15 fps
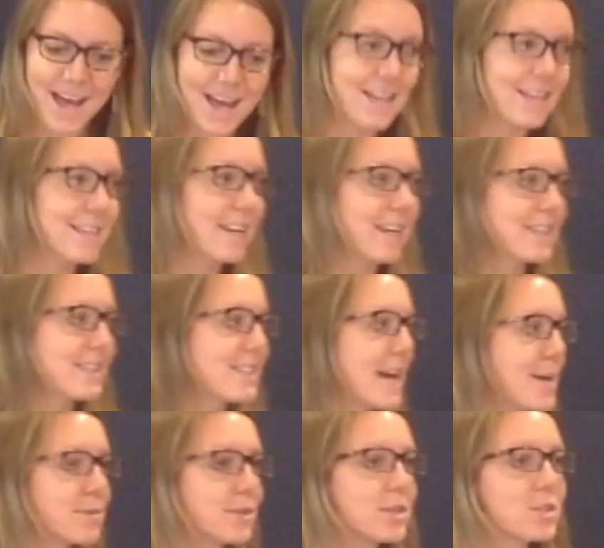and
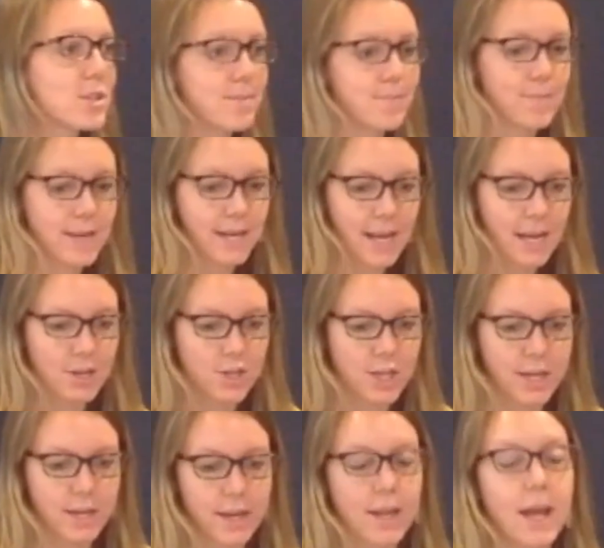establish
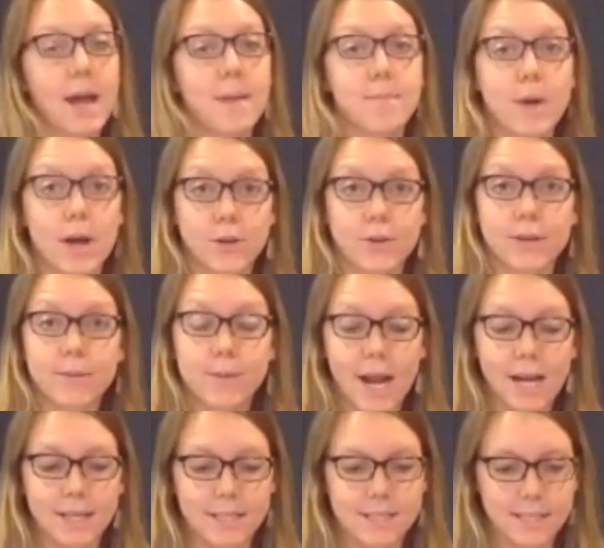mitigation and monitoring
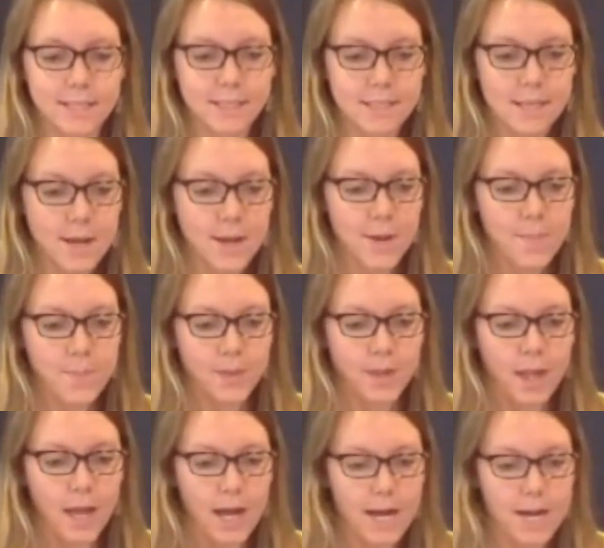practices,
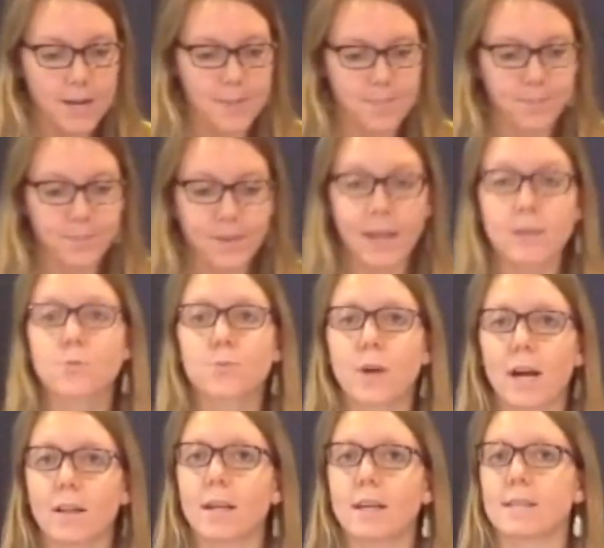um, as
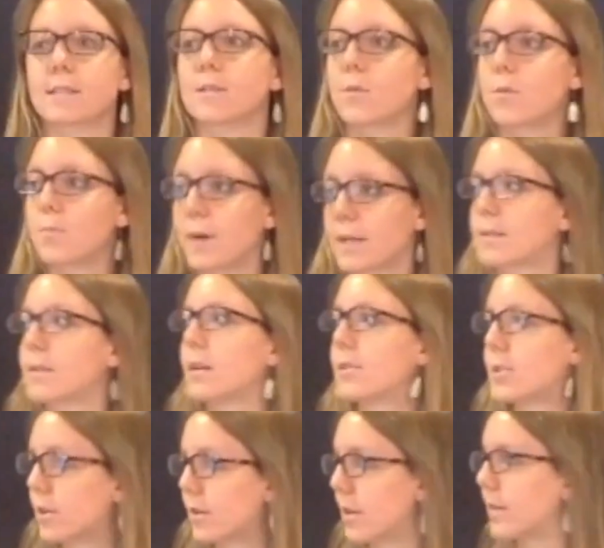well as the robust
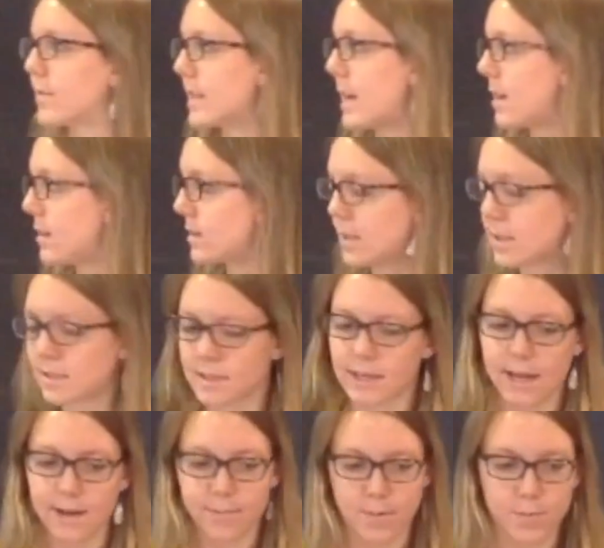alternatives analysis
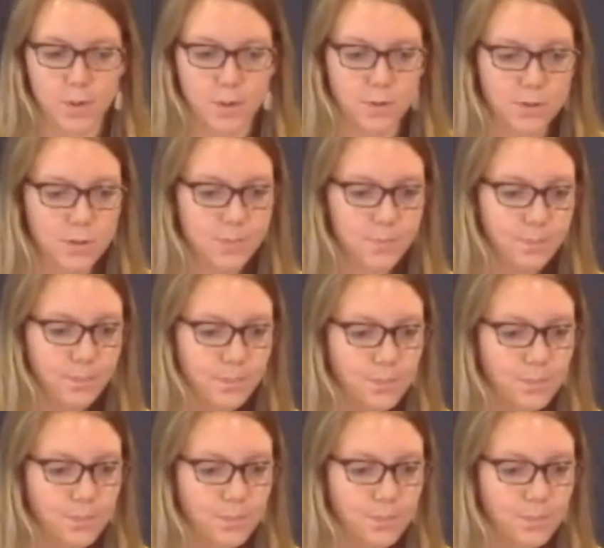that I proposed.